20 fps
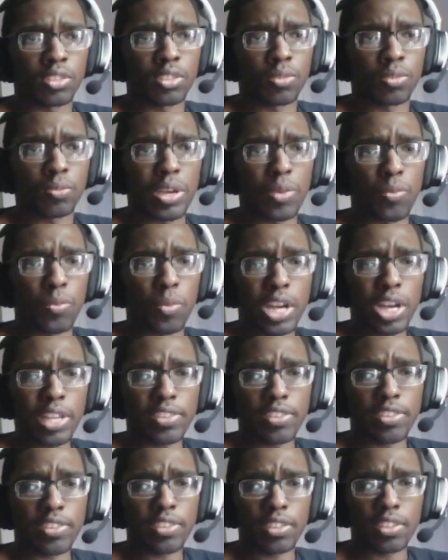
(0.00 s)
Wait,
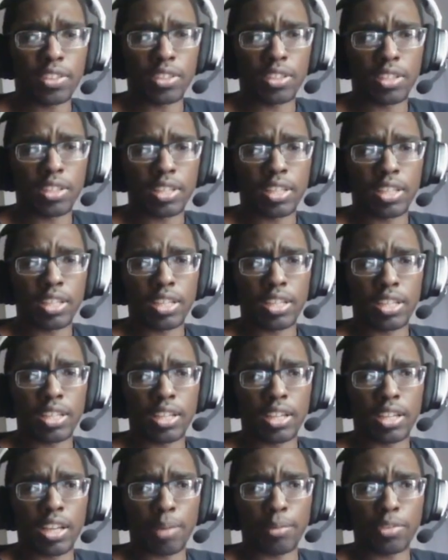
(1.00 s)
what?
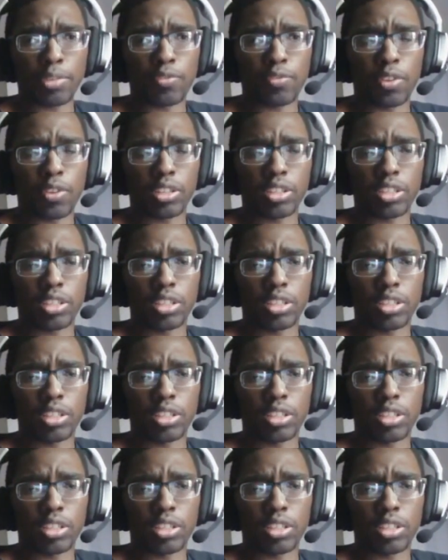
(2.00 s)
How much for?